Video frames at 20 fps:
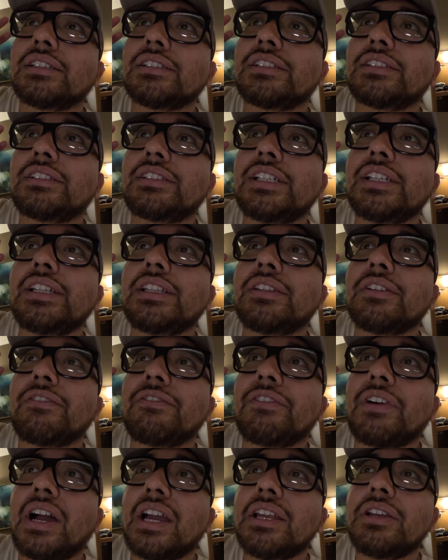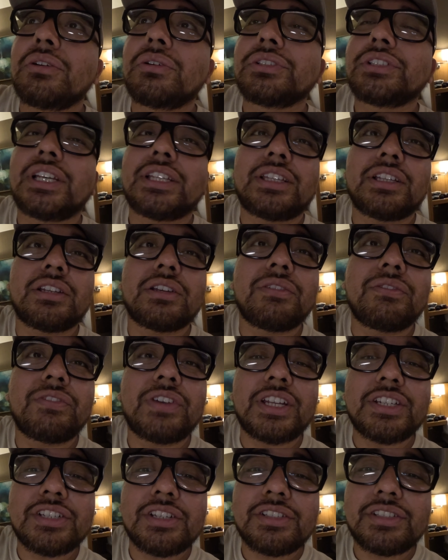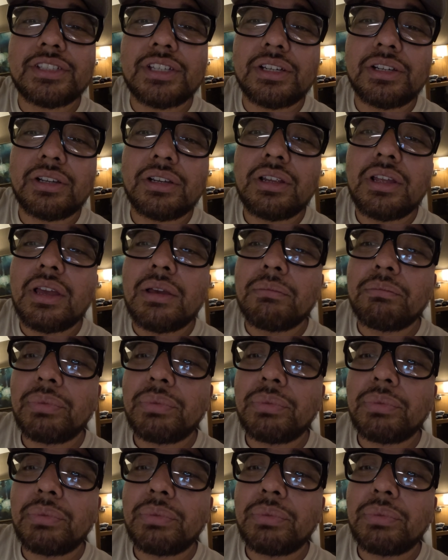see the finals at the convention center,